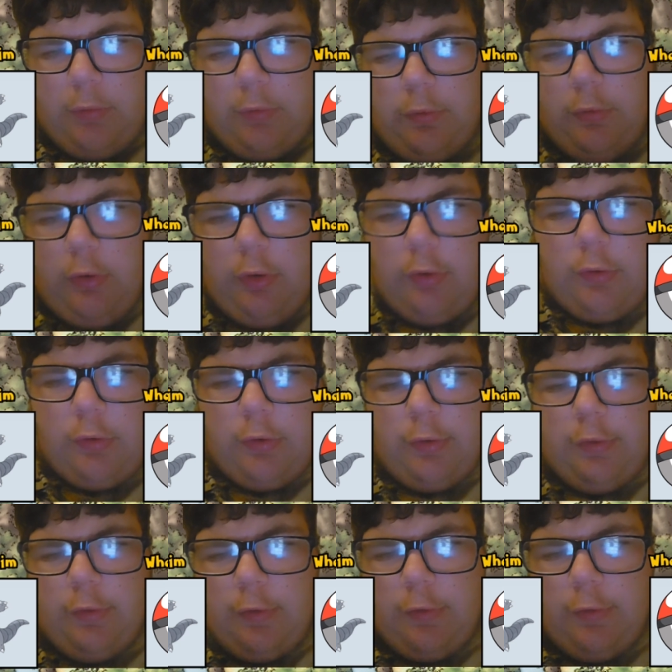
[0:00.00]
No,
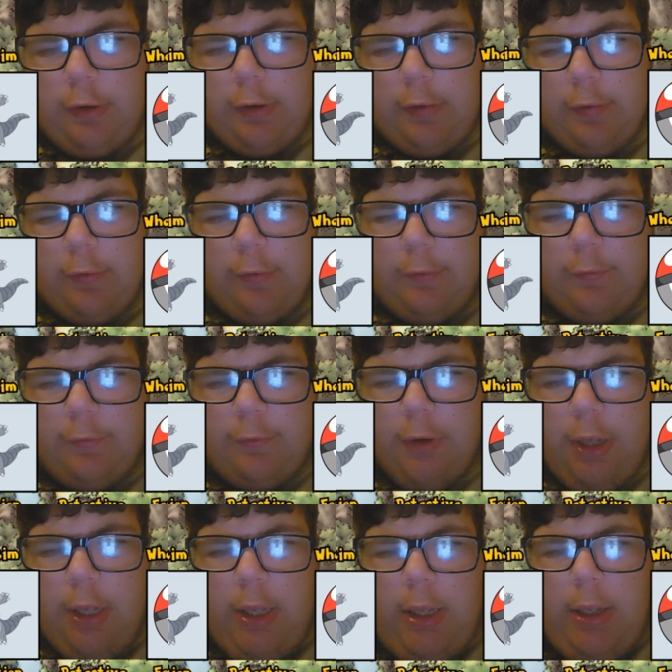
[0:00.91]
this detective.
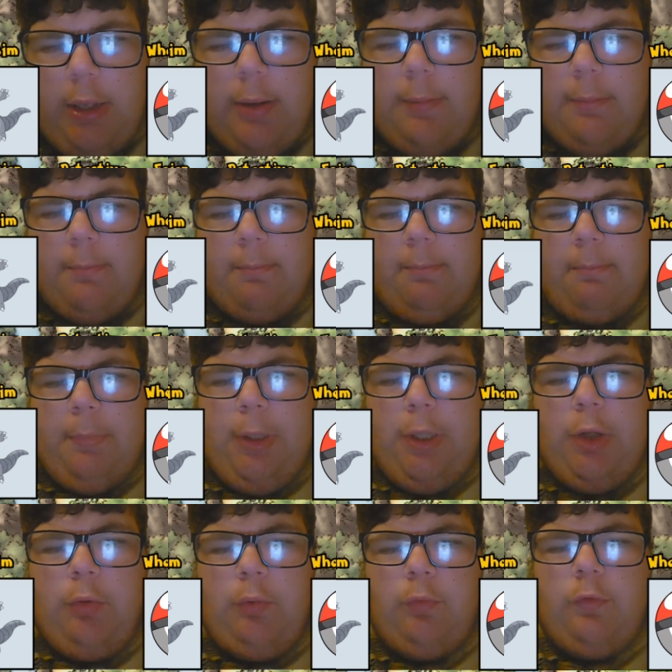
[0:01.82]

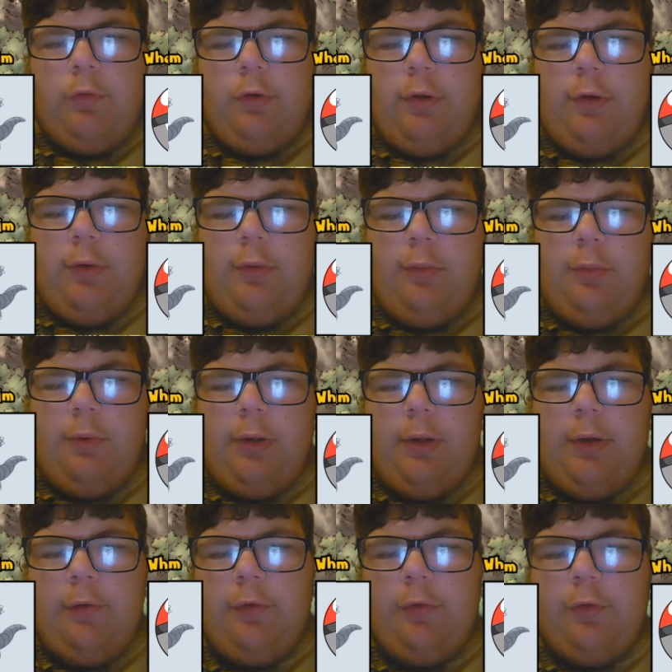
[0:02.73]
Mewtwo
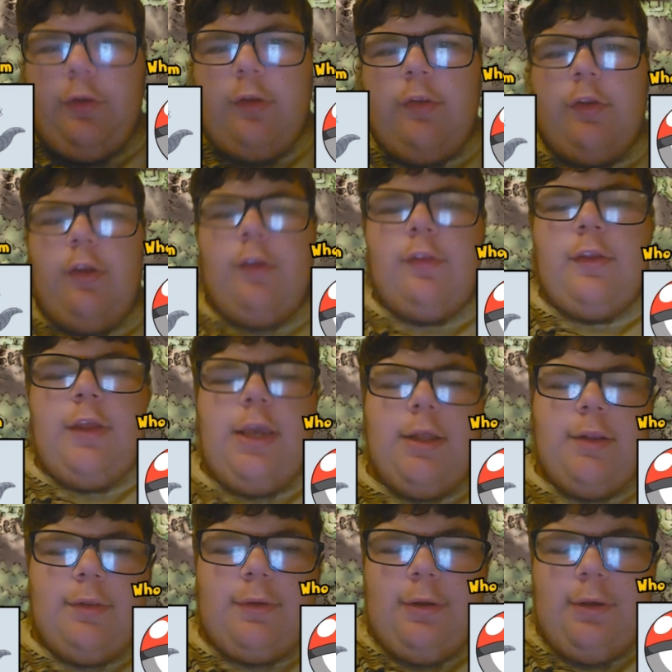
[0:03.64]
is the
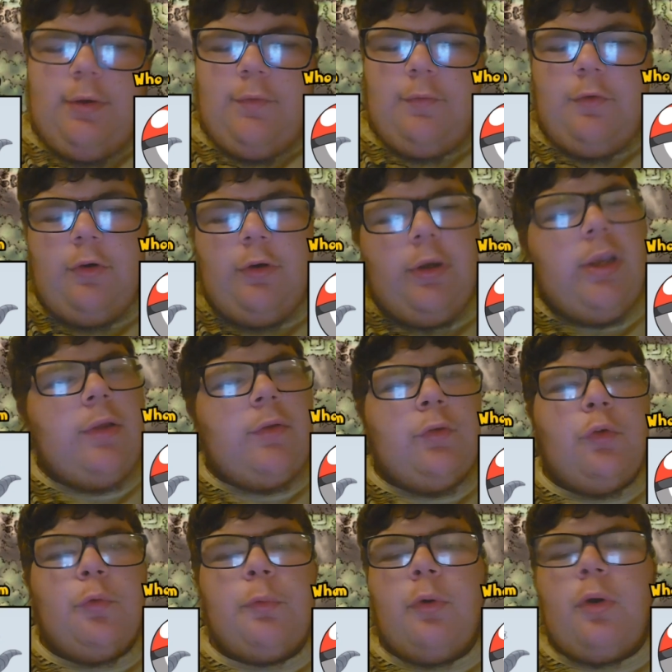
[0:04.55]
detective. Okay,
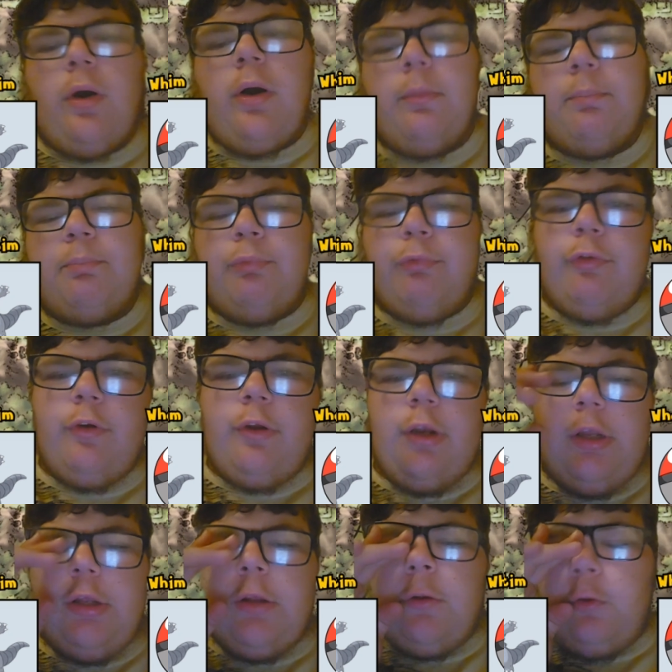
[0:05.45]
so we've got a
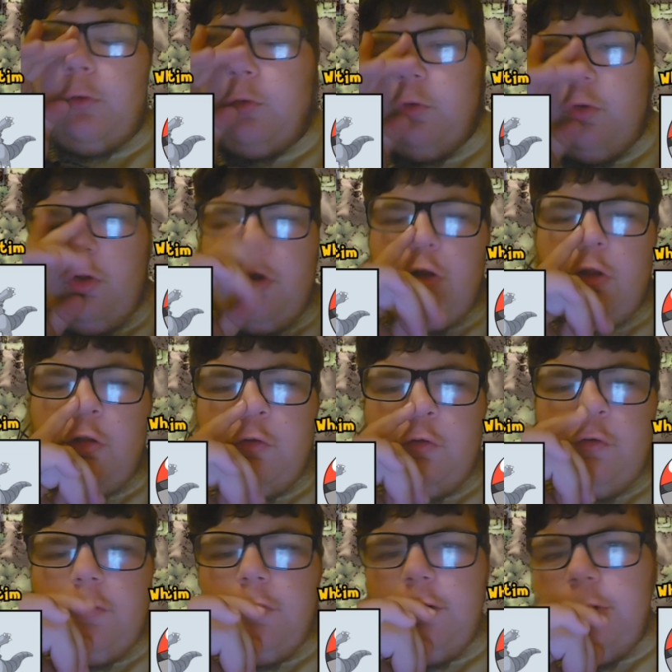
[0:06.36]
pretty good
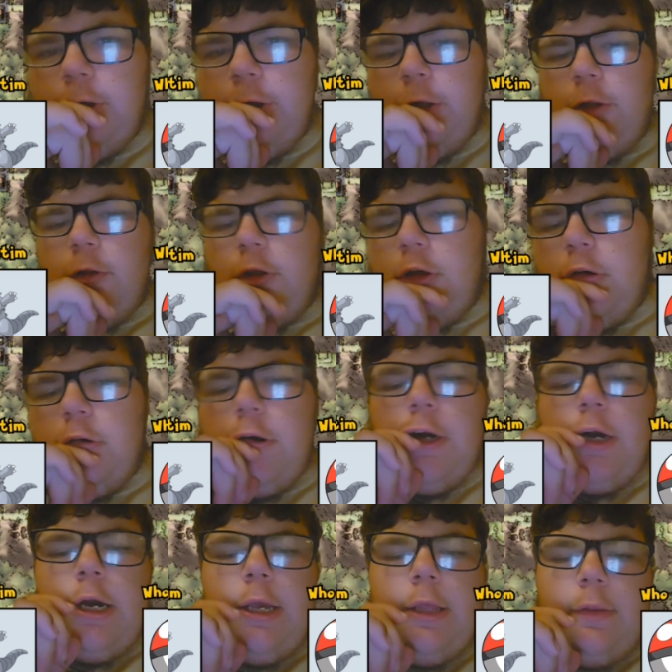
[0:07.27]

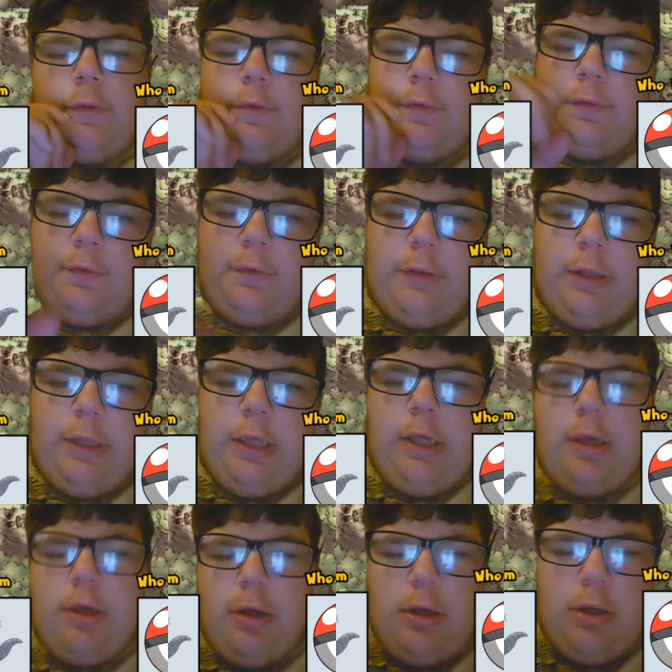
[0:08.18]

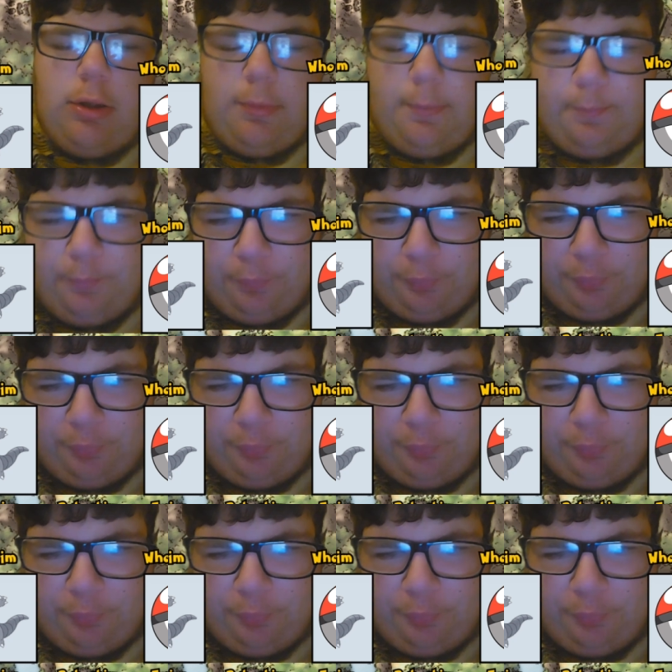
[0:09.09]
idea.